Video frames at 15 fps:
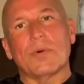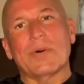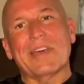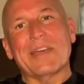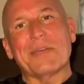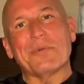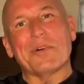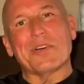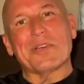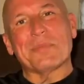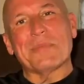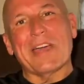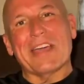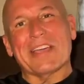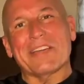Well, hey, welcome
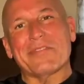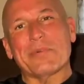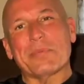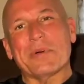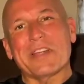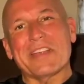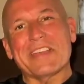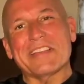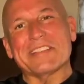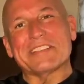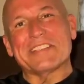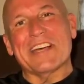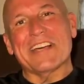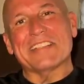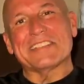back, everybody. It's
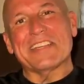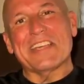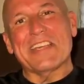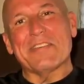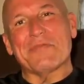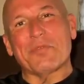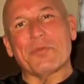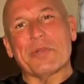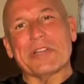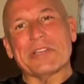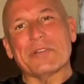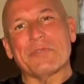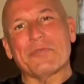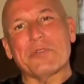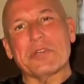Dante at
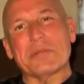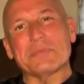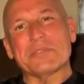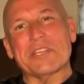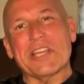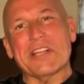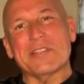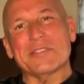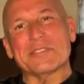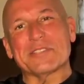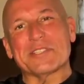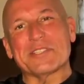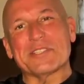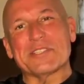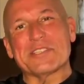Ferrigno Freedom Channel. It's
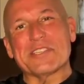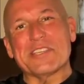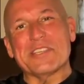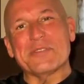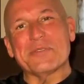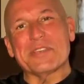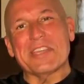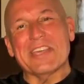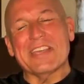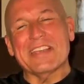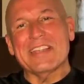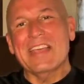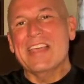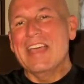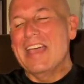good to see you
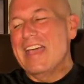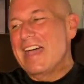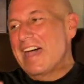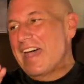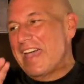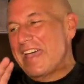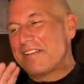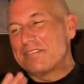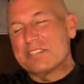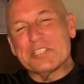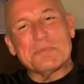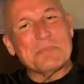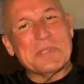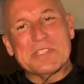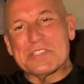again. I have
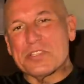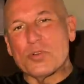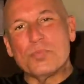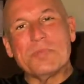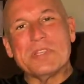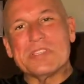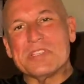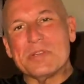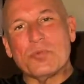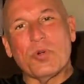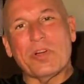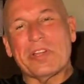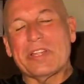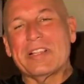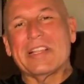just been so busy
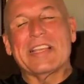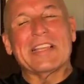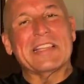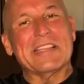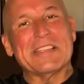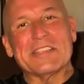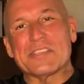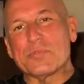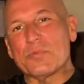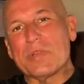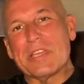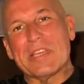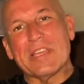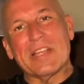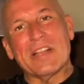working lately this
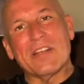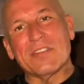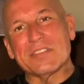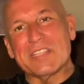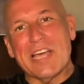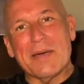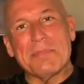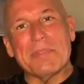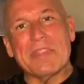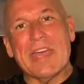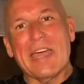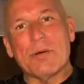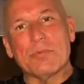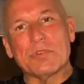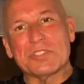week, and on top of
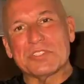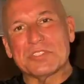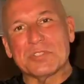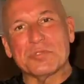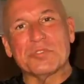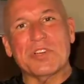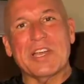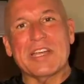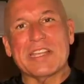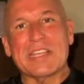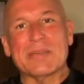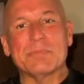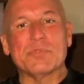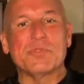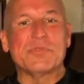that, we're still trying to
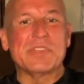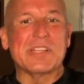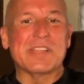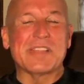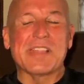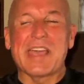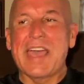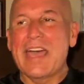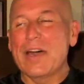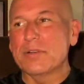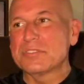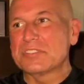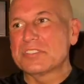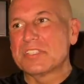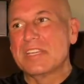get moved into the
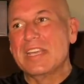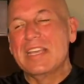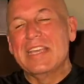house,